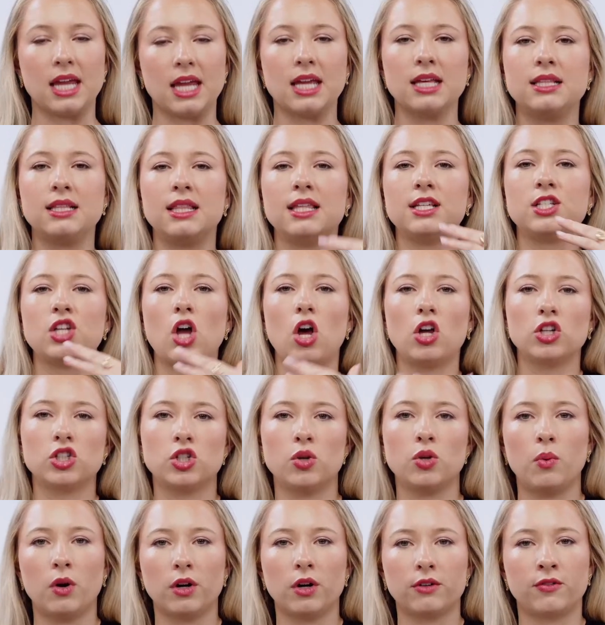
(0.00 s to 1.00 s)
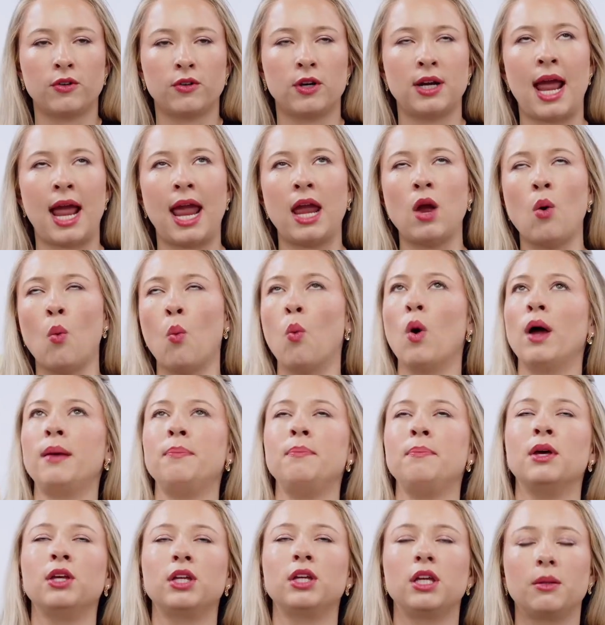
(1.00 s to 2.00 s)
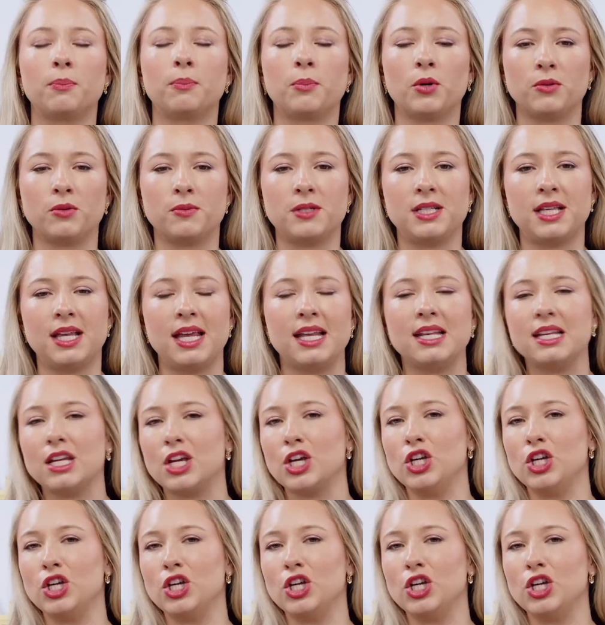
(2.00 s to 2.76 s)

Could this also work for night? 1,000,000%.